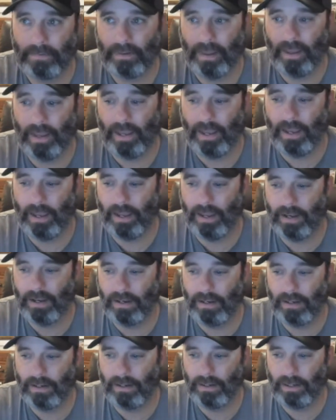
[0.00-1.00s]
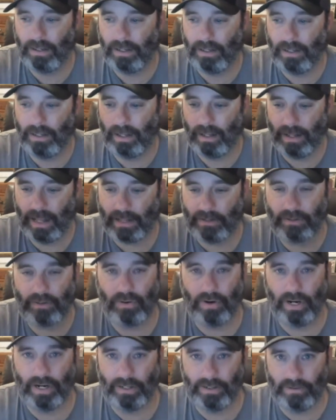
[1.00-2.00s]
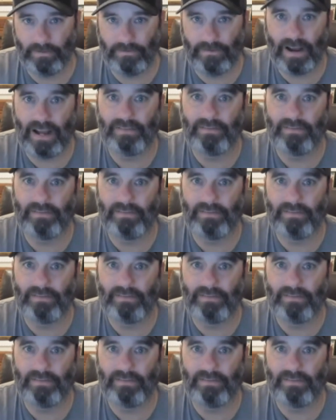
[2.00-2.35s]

And that created the four